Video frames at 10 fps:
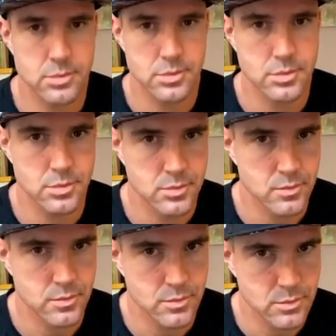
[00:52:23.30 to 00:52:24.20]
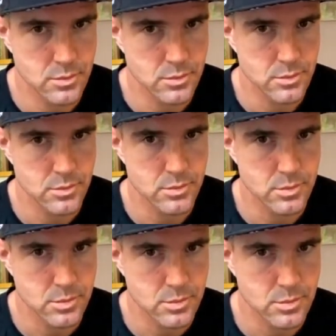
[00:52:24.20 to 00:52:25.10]

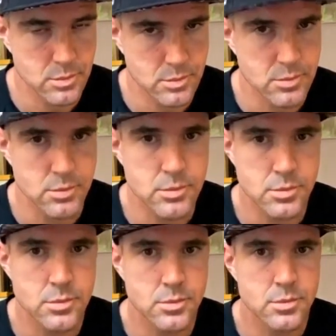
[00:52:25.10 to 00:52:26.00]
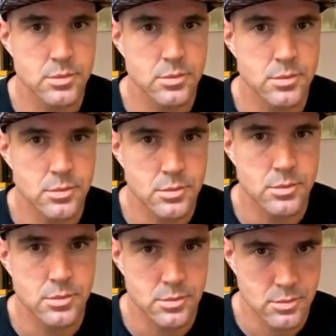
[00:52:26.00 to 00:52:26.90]

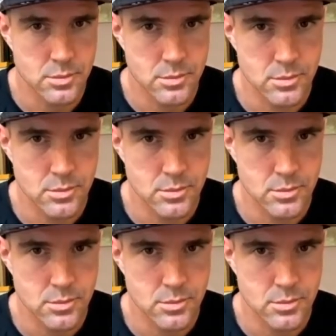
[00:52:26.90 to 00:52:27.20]
The person shown says nothing.